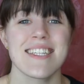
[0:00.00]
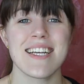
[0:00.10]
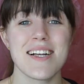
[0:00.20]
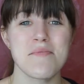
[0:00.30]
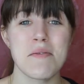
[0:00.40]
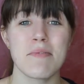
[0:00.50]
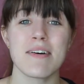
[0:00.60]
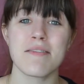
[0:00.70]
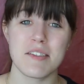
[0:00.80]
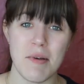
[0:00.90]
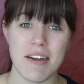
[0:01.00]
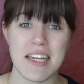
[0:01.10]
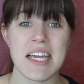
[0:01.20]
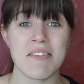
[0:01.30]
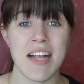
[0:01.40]
to hear people
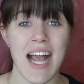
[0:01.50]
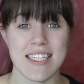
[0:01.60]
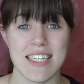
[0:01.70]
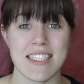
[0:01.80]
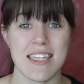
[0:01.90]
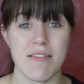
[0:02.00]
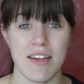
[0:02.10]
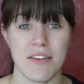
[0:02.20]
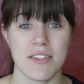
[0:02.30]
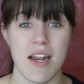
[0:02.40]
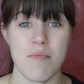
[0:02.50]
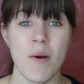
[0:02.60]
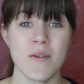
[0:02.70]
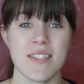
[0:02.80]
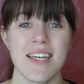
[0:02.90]
responding and reacting to the videos that I
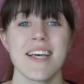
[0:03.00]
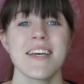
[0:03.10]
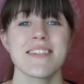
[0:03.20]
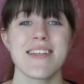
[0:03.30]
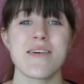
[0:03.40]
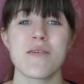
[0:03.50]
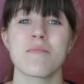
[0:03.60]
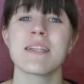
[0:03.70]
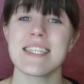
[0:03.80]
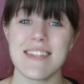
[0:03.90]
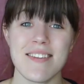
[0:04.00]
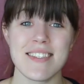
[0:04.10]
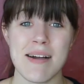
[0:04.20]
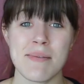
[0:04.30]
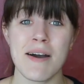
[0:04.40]
post. So please leave
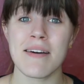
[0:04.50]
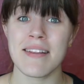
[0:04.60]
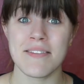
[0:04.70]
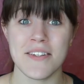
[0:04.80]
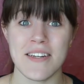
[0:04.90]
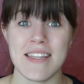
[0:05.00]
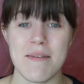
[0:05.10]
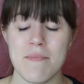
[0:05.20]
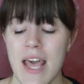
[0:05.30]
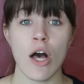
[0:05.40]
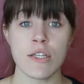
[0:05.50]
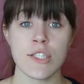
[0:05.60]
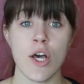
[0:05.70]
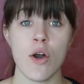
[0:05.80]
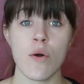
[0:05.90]
those down below. I'd love to read them.
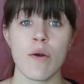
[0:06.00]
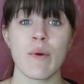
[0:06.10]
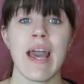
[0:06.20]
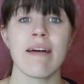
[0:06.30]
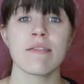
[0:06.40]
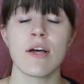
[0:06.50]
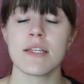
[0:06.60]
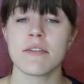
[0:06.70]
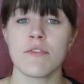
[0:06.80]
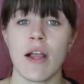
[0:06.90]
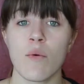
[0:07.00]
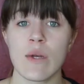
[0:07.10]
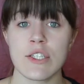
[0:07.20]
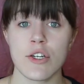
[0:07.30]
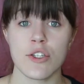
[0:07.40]
Also, we have lots of
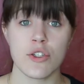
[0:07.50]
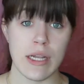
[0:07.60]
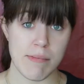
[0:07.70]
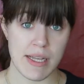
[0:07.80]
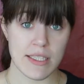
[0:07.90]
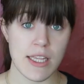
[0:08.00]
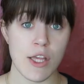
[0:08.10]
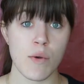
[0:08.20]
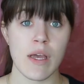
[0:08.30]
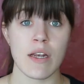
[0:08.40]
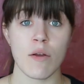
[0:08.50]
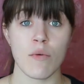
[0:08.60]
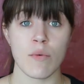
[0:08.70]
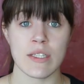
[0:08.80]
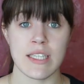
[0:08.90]
great winter treatments that you
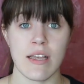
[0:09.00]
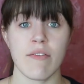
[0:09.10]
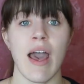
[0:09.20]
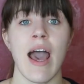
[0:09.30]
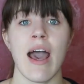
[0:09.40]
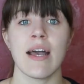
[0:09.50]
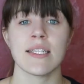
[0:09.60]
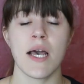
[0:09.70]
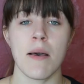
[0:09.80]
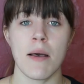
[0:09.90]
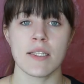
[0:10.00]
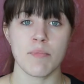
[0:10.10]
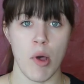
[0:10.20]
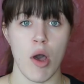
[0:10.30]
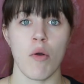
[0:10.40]
can receive at a
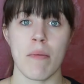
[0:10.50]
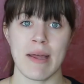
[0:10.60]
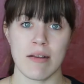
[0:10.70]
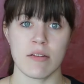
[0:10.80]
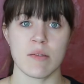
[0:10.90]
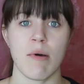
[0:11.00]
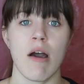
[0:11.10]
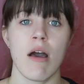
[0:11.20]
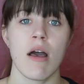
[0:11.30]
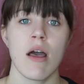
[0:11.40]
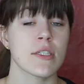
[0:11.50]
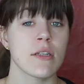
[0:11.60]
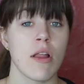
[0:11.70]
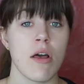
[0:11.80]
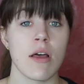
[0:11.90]
spa or a medical spa or
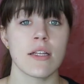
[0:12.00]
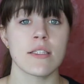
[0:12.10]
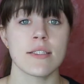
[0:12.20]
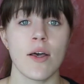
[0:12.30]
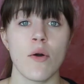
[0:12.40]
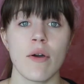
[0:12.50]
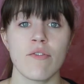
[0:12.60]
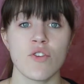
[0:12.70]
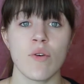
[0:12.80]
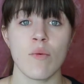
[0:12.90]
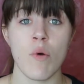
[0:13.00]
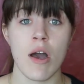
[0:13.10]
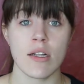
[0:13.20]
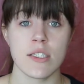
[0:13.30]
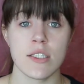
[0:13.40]
salon. So if you
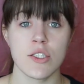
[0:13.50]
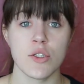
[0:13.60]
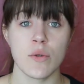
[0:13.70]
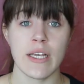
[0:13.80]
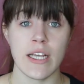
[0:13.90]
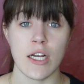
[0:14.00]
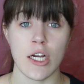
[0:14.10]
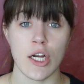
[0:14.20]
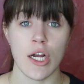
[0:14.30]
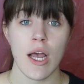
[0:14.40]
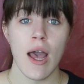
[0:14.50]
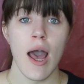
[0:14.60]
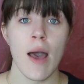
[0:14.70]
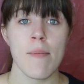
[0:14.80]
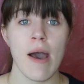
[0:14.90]
want to hear
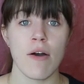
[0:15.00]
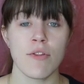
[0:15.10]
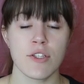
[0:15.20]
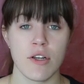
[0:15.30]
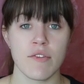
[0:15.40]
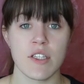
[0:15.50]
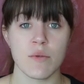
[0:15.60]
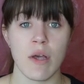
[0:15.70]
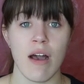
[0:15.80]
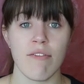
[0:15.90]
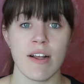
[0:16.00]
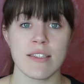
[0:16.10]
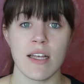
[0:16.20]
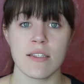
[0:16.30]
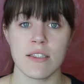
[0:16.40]
about the services we offer
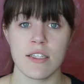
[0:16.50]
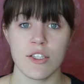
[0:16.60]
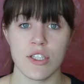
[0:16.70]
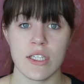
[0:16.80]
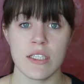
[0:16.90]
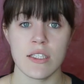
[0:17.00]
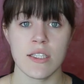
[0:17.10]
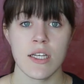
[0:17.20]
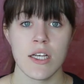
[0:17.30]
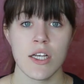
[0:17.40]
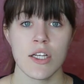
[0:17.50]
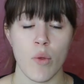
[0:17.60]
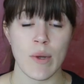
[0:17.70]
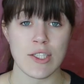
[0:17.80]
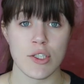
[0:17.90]
as estheticians
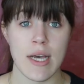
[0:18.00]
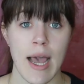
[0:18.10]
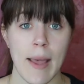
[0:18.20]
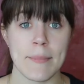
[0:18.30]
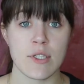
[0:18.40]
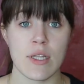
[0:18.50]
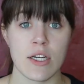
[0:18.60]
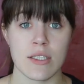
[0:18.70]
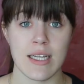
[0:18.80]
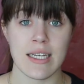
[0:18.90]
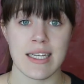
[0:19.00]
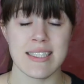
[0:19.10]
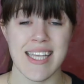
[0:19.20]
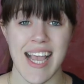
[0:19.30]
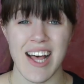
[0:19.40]
for the winter time so that your skin
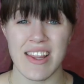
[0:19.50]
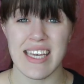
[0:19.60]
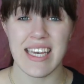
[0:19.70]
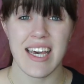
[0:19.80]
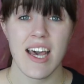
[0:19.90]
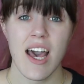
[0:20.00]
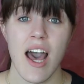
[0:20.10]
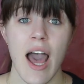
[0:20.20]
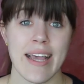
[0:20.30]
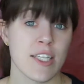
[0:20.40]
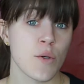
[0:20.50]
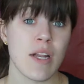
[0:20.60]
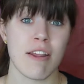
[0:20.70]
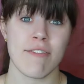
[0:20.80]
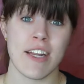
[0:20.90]
can stay healthy, I can
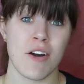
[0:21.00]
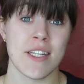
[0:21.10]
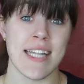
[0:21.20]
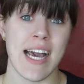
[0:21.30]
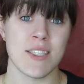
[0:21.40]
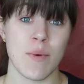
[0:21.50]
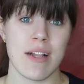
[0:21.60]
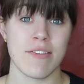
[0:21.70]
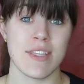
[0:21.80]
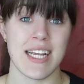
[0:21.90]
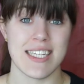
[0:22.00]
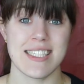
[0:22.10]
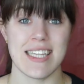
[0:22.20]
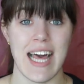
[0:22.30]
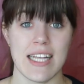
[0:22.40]
do another video on that as well if you'd like
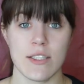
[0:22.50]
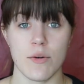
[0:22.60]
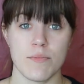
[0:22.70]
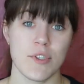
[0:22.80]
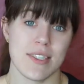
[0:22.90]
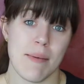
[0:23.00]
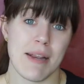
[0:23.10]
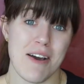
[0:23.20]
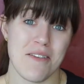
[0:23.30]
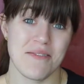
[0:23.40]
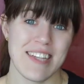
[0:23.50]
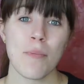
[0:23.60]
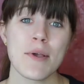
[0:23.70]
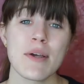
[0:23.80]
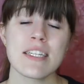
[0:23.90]
to see that. So just let me know.
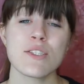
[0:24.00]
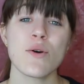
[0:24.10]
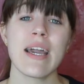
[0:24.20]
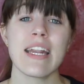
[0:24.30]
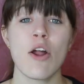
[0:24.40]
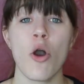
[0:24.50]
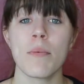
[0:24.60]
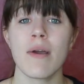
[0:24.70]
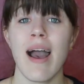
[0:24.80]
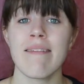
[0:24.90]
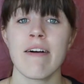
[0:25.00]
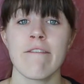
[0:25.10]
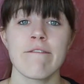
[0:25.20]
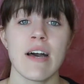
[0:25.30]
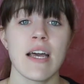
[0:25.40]
Hope you enjoyed and hope you have
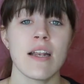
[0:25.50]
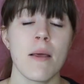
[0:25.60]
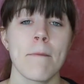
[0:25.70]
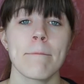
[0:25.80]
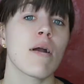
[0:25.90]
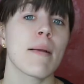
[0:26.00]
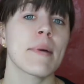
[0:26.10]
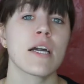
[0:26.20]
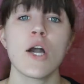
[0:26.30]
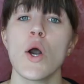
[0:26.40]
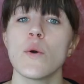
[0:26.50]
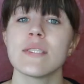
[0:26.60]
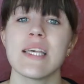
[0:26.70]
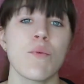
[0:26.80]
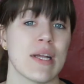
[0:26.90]
a fun, warm,
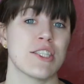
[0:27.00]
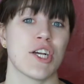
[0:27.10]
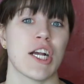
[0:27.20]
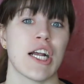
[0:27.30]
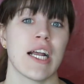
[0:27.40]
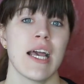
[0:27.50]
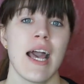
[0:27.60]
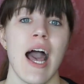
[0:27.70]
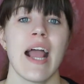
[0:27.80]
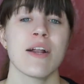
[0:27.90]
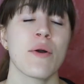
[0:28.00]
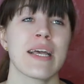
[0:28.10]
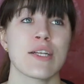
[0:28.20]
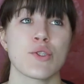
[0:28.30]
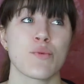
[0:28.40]
cozy winter. I know
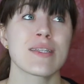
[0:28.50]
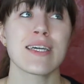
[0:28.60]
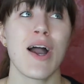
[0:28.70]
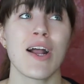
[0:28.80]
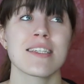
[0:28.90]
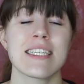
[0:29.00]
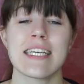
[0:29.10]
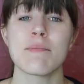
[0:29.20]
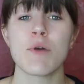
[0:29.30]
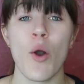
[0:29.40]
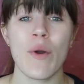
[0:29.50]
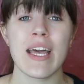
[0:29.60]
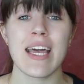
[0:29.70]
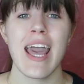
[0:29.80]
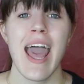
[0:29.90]
it gets really hard to keep
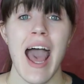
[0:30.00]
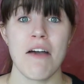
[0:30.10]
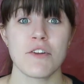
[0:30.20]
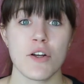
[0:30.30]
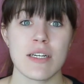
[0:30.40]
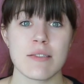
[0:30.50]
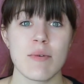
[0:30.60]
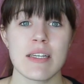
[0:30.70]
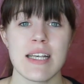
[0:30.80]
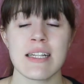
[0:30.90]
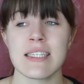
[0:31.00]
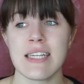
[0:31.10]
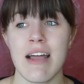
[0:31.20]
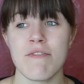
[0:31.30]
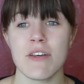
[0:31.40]
going after Christmas. At
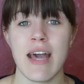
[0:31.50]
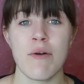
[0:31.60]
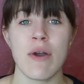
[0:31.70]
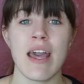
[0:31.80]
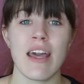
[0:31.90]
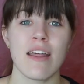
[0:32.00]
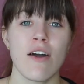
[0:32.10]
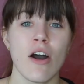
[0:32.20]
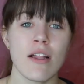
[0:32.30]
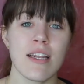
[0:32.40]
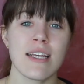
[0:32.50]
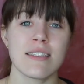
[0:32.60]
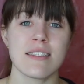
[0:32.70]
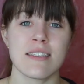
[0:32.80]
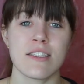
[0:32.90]
least I feel that way. The
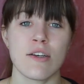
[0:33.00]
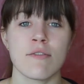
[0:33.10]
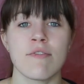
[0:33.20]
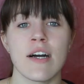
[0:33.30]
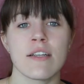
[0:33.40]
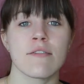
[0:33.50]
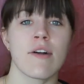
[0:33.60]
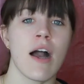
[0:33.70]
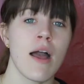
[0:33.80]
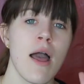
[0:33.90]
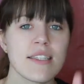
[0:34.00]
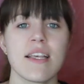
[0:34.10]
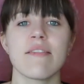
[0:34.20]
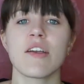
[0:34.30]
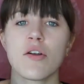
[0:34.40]
holiday season's so fun. You've got
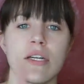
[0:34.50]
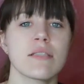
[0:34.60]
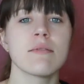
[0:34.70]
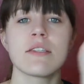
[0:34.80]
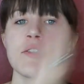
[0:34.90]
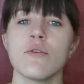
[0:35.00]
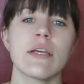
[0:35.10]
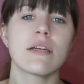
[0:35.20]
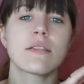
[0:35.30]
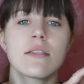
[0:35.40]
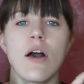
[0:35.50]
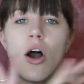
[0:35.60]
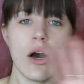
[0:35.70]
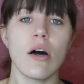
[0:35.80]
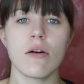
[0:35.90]
Thanksgiving, Christmas, New Year's
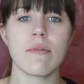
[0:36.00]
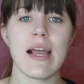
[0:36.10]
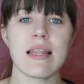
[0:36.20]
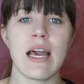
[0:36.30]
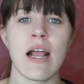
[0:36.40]
all right